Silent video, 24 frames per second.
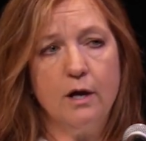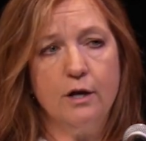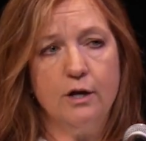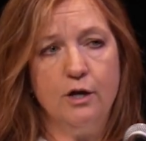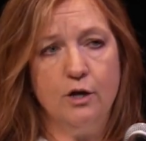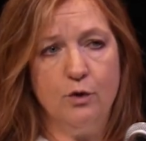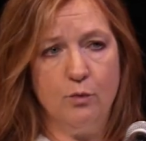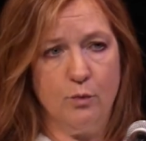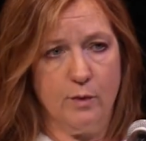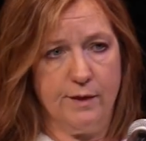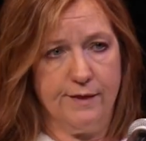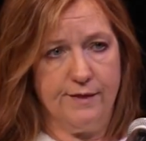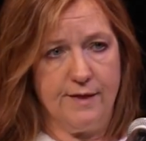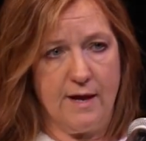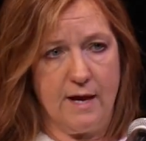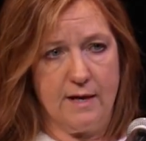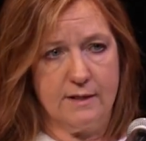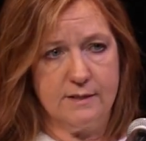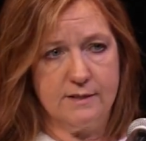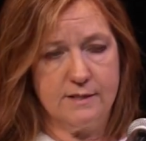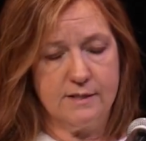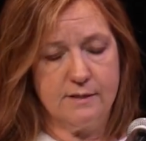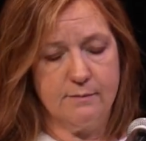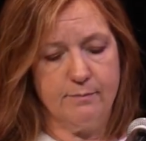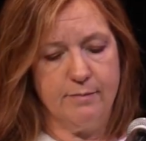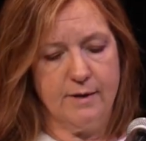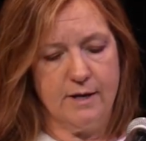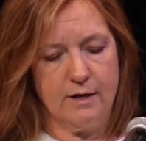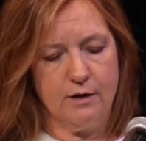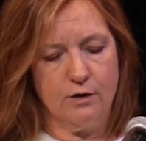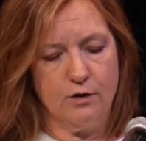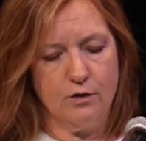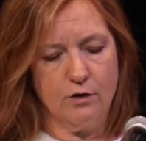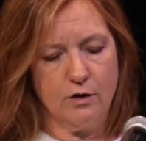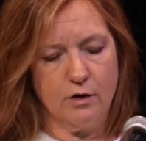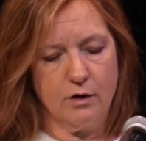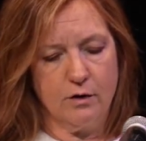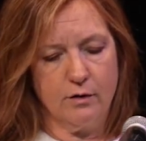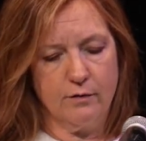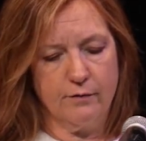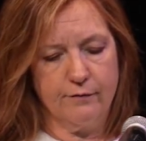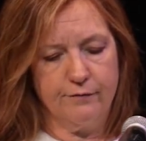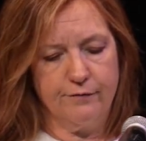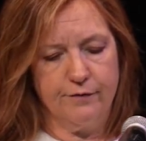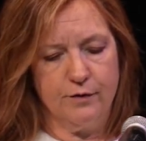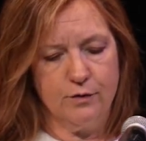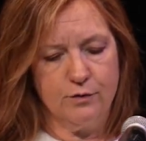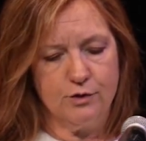You would then submit
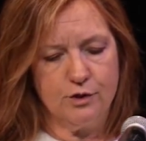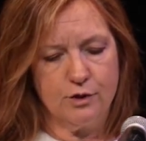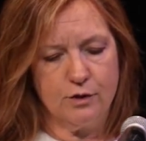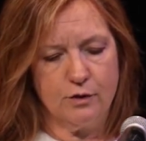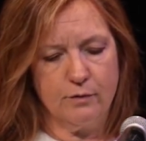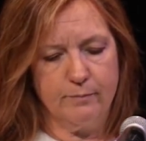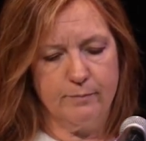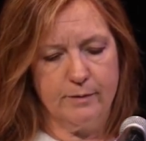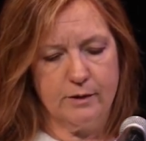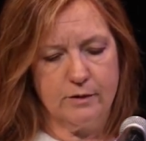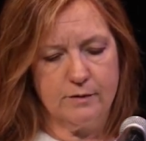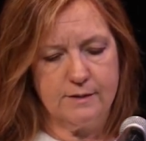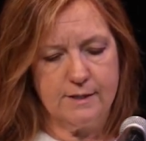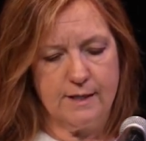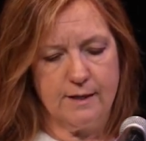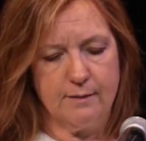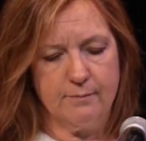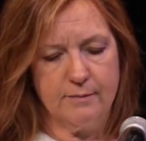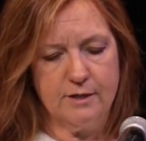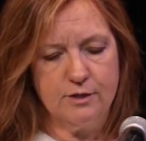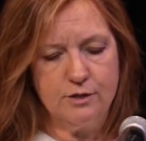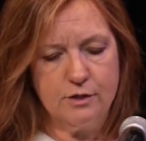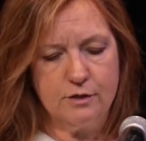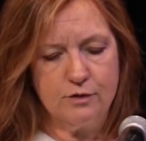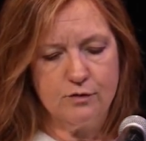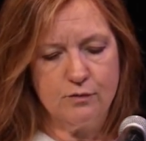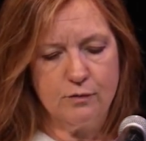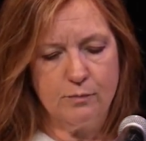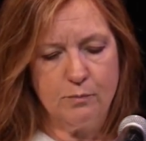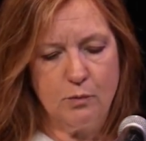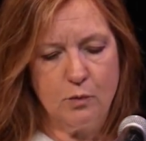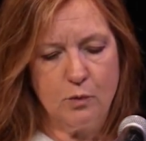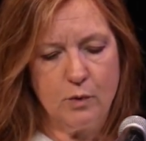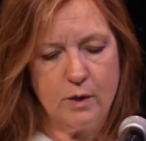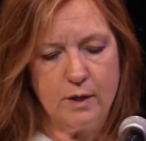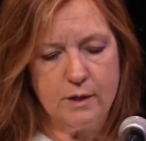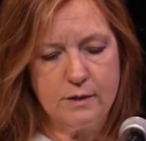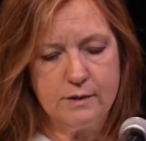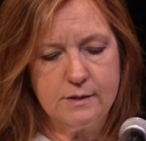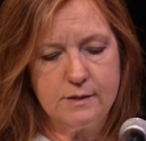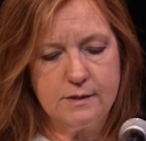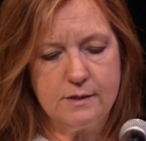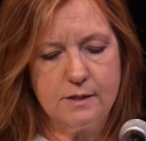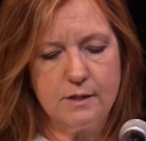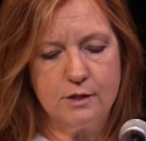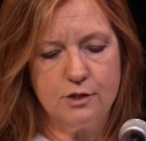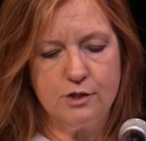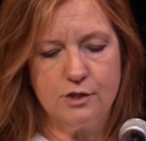your future building emissions
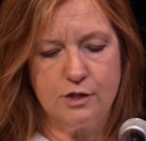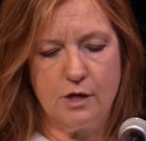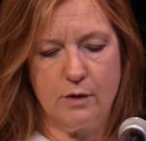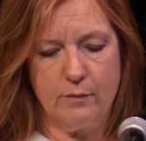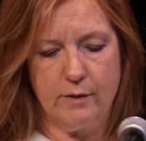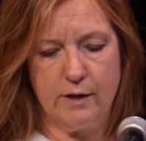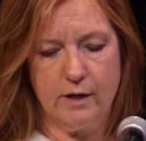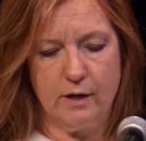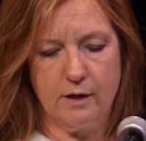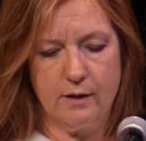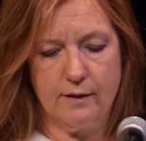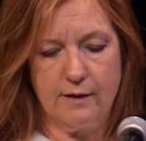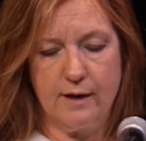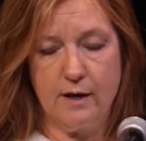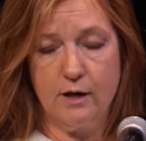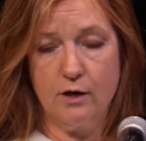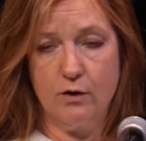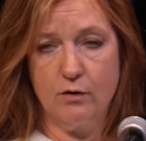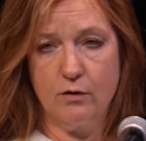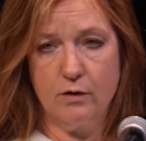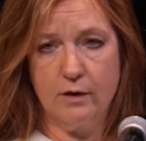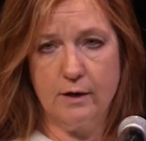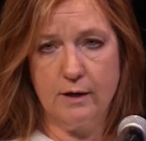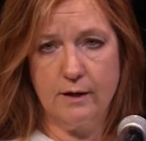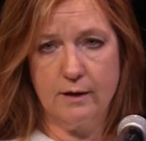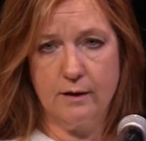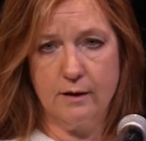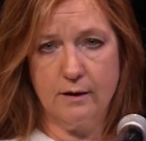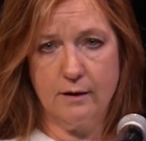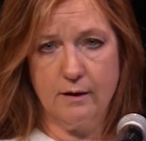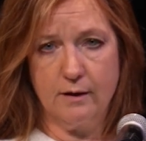reports showing that you're